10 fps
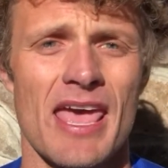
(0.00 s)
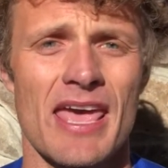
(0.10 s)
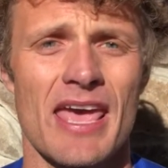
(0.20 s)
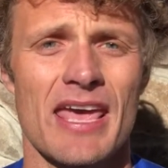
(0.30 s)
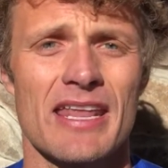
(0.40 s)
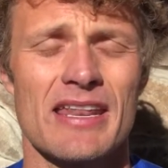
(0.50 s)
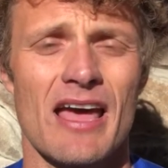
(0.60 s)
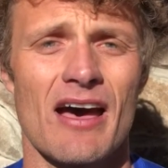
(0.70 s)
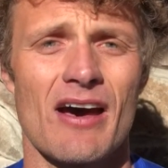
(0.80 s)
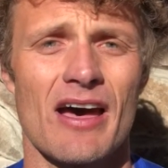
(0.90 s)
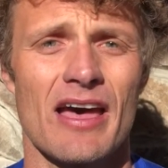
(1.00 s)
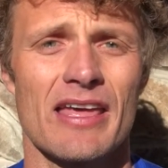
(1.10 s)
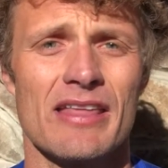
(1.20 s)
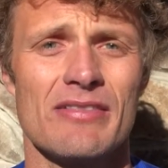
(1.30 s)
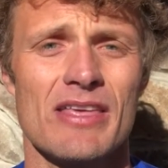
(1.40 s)
And
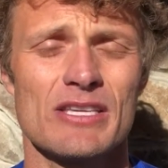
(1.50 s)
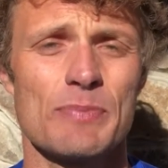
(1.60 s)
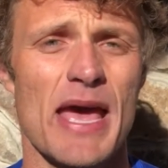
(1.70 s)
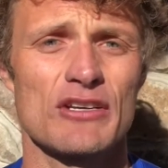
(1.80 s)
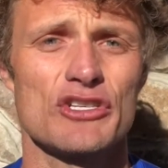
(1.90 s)
in this past